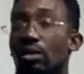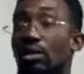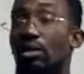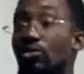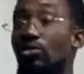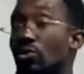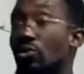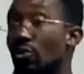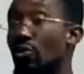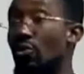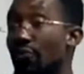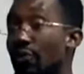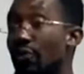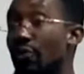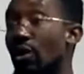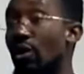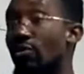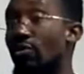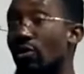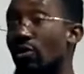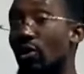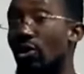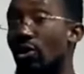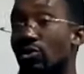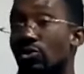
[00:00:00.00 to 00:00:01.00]
There's also fear
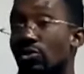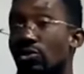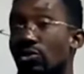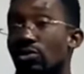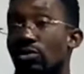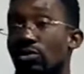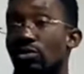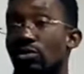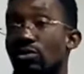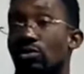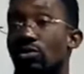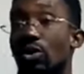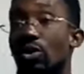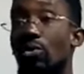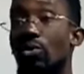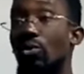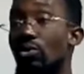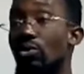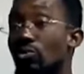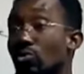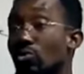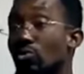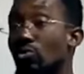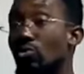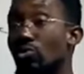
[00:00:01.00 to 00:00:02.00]
of loss. You don't
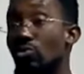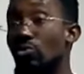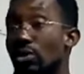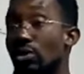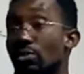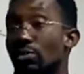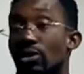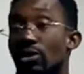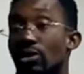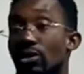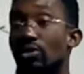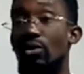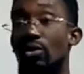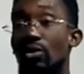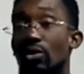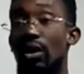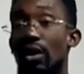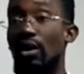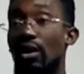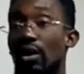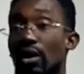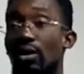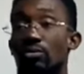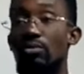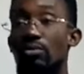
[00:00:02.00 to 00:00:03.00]
want to lose the money in your
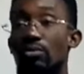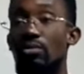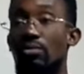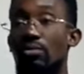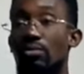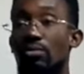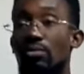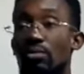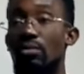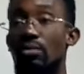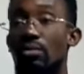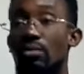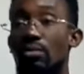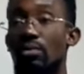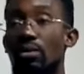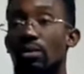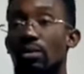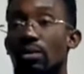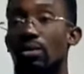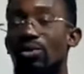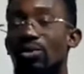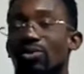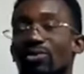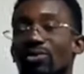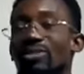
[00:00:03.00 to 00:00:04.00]
account.
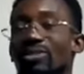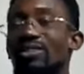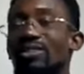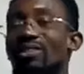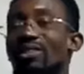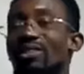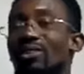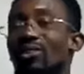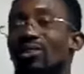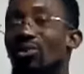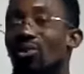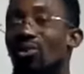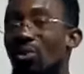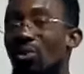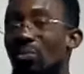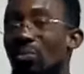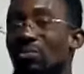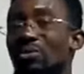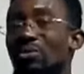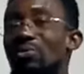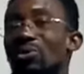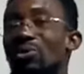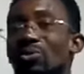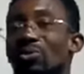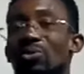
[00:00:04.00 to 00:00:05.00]
All these things
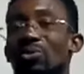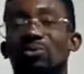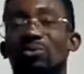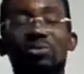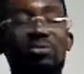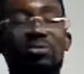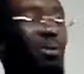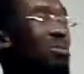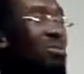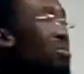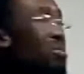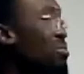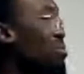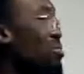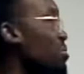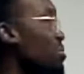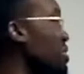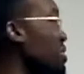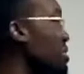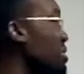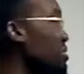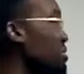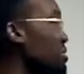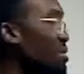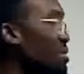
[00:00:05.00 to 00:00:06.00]
comes because you're not
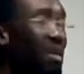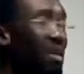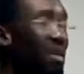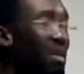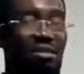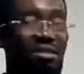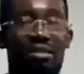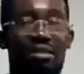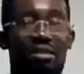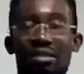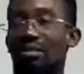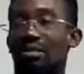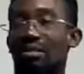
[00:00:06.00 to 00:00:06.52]
doing the right thing.